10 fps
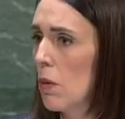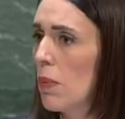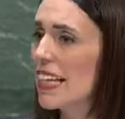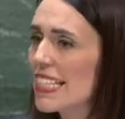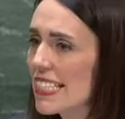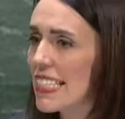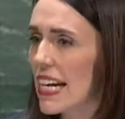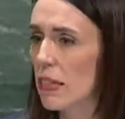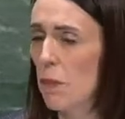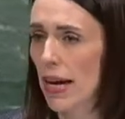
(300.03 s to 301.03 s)
but
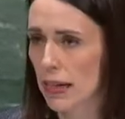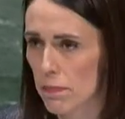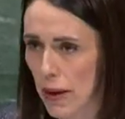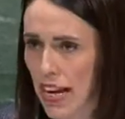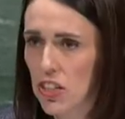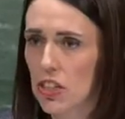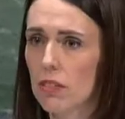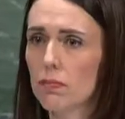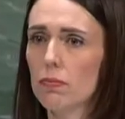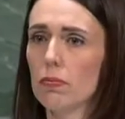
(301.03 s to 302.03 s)
instead by
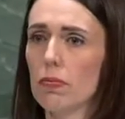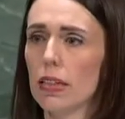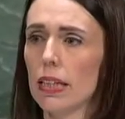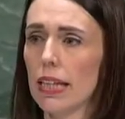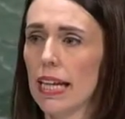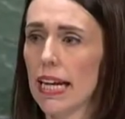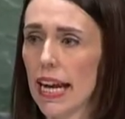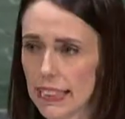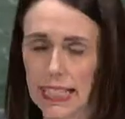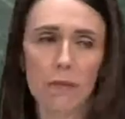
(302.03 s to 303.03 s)
compassion
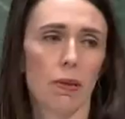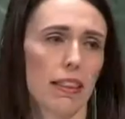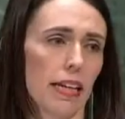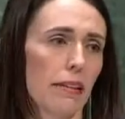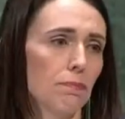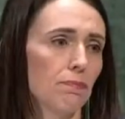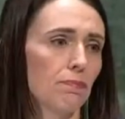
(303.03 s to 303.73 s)
and empathy.